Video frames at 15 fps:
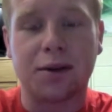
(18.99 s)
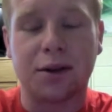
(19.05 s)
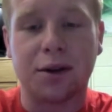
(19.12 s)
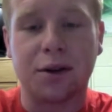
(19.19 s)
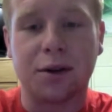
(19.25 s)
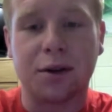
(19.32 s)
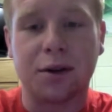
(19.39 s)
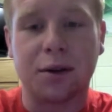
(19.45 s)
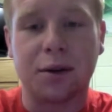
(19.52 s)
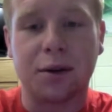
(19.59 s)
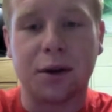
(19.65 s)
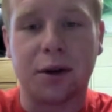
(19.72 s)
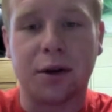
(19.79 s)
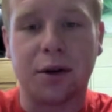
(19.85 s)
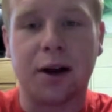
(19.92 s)
due to
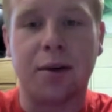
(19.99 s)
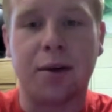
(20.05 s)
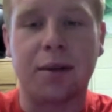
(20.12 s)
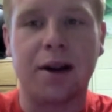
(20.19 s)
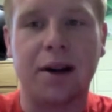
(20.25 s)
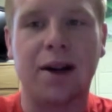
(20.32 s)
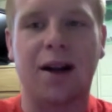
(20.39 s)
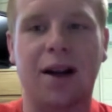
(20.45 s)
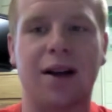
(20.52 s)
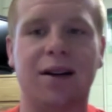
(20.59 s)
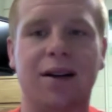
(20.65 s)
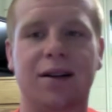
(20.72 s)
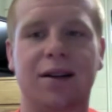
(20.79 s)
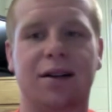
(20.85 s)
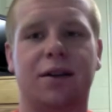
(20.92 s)
the ground being kind
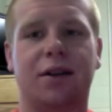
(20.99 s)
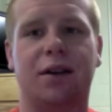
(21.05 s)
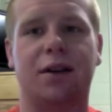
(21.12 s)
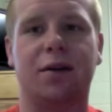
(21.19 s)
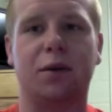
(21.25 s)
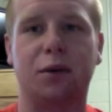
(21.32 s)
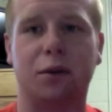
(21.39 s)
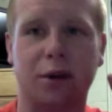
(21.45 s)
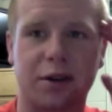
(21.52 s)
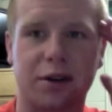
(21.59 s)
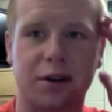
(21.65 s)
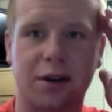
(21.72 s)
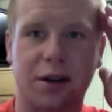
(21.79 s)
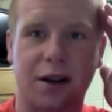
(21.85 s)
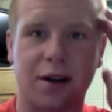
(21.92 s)
of unlevel,
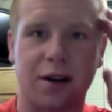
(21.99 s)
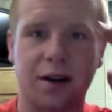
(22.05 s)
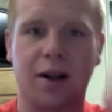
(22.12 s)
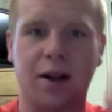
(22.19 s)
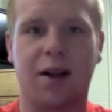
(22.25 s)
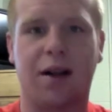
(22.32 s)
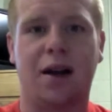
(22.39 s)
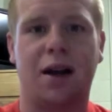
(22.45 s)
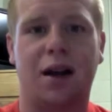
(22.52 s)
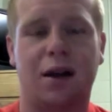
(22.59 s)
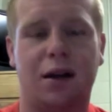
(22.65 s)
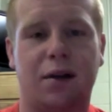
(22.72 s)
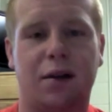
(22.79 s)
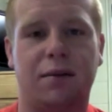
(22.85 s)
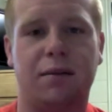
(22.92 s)
which kind of
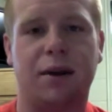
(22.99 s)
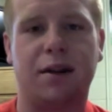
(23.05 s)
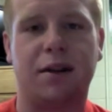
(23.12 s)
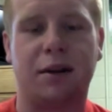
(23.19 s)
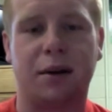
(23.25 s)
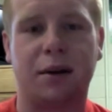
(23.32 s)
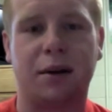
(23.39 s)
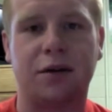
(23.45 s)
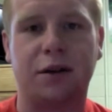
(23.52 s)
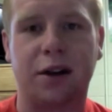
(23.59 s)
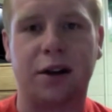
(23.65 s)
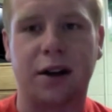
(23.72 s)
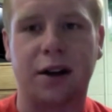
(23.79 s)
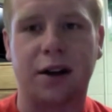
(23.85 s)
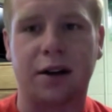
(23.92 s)
messed up my
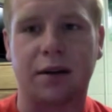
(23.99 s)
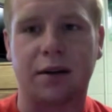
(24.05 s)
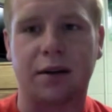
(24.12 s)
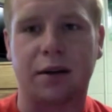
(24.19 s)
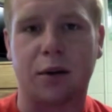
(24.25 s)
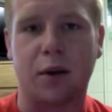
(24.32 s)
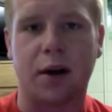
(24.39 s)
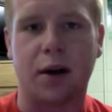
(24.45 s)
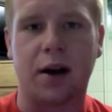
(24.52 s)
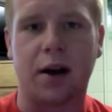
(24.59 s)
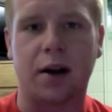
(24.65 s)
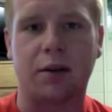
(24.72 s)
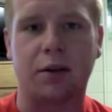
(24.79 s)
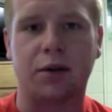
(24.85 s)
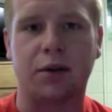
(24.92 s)
footing and the way
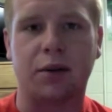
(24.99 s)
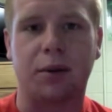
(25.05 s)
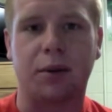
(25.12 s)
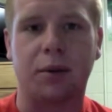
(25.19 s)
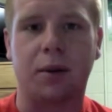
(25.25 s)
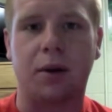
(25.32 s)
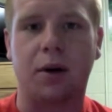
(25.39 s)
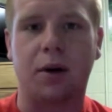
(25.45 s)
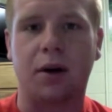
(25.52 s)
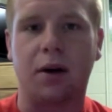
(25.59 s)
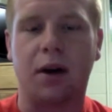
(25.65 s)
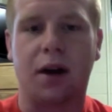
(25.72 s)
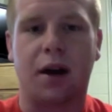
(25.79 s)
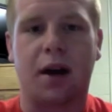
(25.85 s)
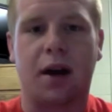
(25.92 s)
I would flip the ball.
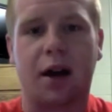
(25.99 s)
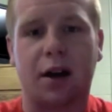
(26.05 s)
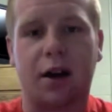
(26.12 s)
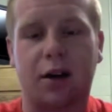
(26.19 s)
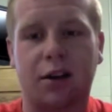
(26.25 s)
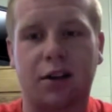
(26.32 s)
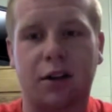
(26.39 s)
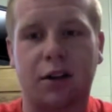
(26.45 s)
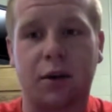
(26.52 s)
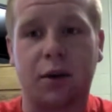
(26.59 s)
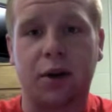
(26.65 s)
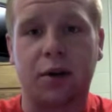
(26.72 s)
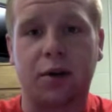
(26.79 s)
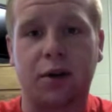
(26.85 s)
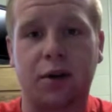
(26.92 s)
And also the
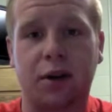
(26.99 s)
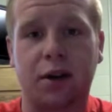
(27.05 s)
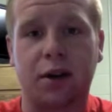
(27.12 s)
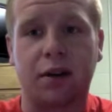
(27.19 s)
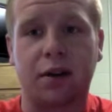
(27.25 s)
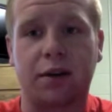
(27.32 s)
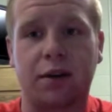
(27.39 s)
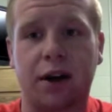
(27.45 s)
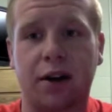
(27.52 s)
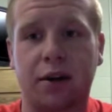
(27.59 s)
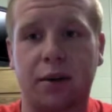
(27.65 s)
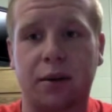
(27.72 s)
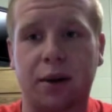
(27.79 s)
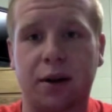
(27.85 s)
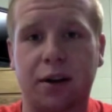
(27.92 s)
wind was a key
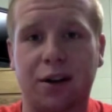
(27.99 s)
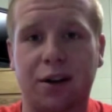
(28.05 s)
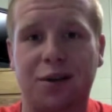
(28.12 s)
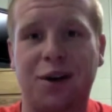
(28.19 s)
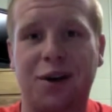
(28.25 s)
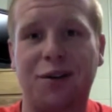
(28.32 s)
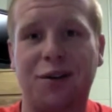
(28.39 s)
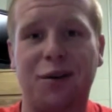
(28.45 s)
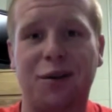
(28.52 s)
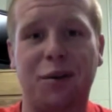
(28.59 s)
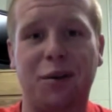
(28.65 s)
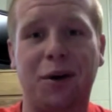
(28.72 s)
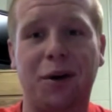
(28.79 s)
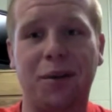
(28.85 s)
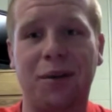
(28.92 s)
factor, because when I would flip the
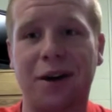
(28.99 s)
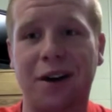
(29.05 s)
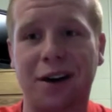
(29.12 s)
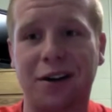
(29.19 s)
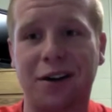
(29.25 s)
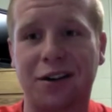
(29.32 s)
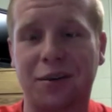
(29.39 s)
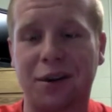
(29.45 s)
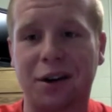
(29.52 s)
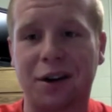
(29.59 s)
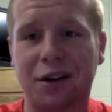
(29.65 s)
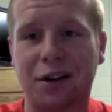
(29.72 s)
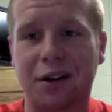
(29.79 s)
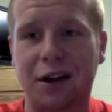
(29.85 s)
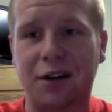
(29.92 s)
ball up in the air,
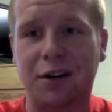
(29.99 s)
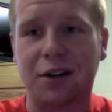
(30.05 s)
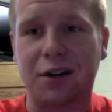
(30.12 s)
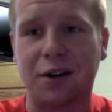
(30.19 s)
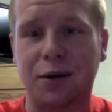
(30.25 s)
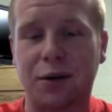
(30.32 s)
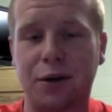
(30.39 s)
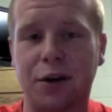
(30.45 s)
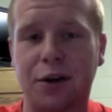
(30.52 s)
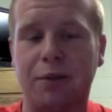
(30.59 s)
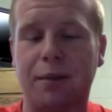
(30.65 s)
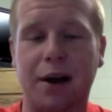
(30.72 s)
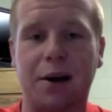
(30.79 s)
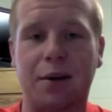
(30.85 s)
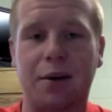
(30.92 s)
sometimes I would have to run
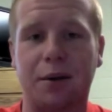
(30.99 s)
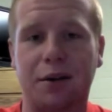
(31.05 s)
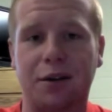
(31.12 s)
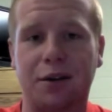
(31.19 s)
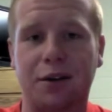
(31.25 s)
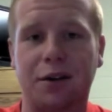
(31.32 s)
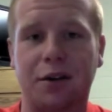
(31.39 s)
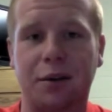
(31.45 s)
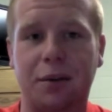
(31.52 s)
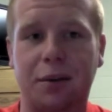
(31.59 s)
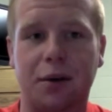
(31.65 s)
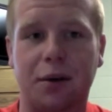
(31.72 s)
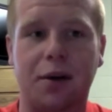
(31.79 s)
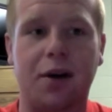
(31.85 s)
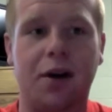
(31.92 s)
backwards to get the
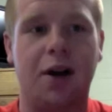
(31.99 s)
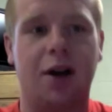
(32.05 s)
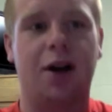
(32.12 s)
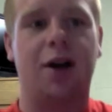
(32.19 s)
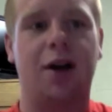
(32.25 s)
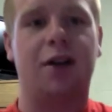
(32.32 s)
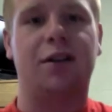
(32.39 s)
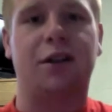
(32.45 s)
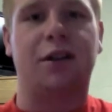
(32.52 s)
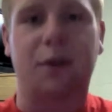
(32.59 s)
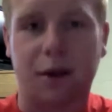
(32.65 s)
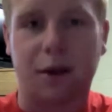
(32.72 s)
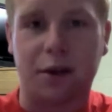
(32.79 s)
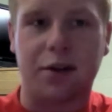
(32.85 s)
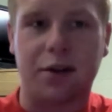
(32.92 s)
ball.
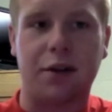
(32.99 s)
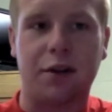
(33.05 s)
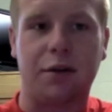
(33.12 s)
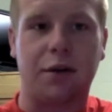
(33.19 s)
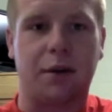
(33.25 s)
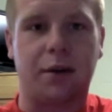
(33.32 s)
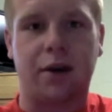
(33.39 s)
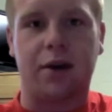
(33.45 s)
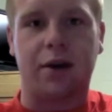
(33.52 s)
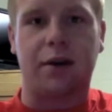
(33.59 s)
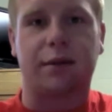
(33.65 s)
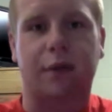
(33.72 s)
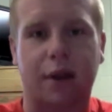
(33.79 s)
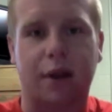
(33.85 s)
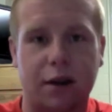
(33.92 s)
So those definitely were
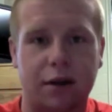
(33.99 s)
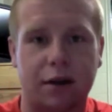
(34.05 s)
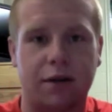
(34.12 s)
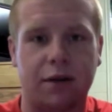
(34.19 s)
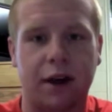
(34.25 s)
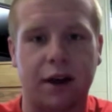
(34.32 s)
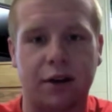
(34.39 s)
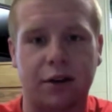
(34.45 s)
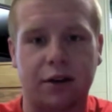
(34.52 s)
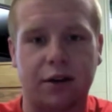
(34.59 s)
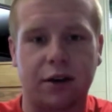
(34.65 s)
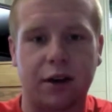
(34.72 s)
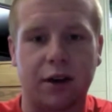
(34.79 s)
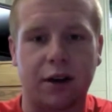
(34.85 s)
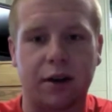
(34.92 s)
key factors
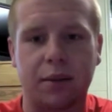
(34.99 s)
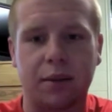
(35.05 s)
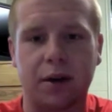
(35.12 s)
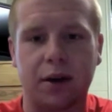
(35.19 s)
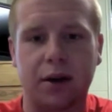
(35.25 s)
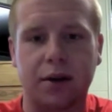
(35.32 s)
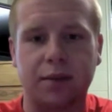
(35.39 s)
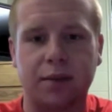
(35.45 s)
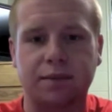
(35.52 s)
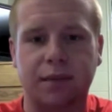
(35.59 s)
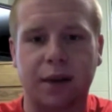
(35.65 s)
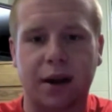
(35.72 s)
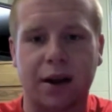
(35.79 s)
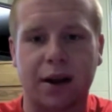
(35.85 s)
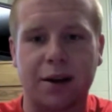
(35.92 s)
today, but
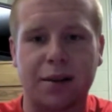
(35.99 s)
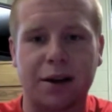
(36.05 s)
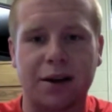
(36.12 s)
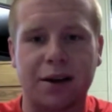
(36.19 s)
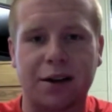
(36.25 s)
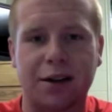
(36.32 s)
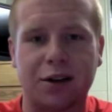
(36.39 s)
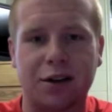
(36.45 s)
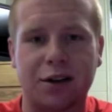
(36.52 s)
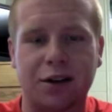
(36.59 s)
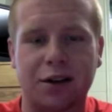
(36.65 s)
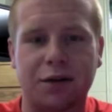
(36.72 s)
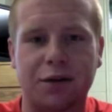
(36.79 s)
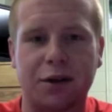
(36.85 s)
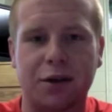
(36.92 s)
kept my attention
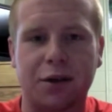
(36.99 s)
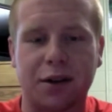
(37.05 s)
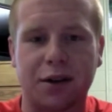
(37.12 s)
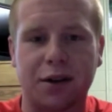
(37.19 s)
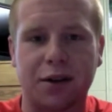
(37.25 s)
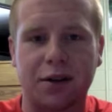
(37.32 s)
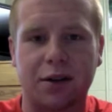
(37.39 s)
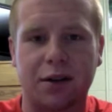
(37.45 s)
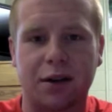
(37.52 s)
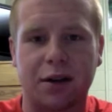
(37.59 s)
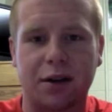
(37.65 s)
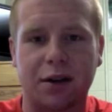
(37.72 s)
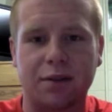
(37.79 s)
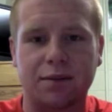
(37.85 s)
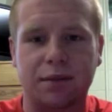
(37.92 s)
and focus
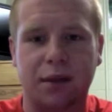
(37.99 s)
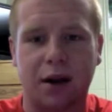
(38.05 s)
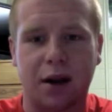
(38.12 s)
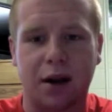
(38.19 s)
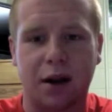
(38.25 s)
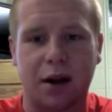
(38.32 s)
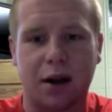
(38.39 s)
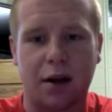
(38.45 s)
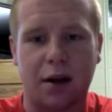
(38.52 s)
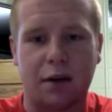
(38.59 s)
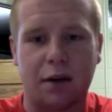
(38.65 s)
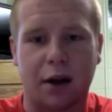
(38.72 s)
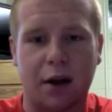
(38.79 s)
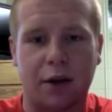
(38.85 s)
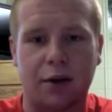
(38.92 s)

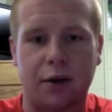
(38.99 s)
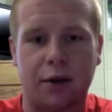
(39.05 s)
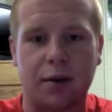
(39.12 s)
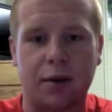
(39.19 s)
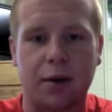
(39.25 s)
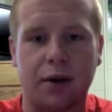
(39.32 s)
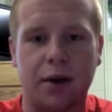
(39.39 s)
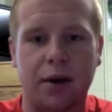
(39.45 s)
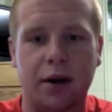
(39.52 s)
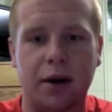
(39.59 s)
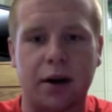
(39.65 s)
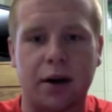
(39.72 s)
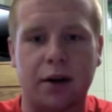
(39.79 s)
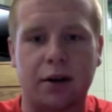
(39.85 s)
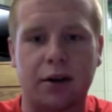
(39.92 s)
at the Rainbow.
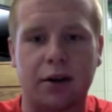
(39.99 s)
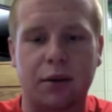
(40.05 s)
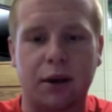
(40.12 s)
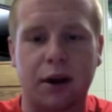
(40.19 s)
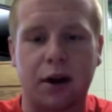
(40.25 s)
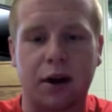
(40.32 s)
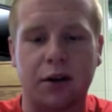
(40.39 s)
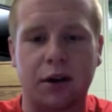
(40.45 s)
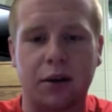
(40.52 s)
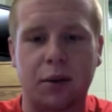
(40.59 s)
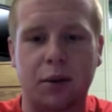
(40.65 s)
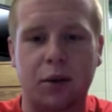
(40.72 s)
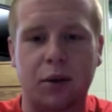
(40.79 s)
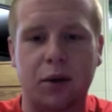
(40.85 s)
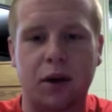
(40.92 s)
And this week
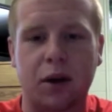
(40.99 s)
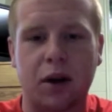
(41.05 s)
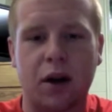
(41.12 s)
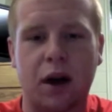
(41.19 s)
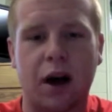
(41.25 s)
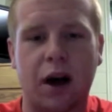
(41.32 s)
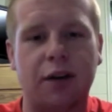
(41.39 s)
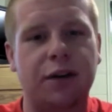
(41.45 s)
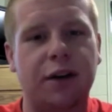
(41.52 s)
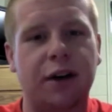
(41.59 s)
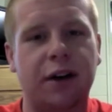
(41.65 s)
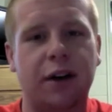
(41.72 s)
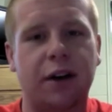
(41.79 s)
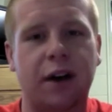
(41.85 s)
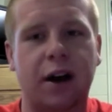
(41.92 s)
I found
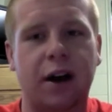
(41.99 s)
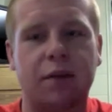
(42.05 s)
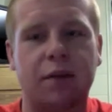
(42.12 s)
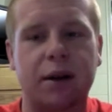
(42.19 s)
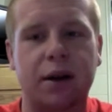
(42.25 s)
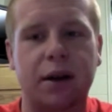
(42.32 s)
out that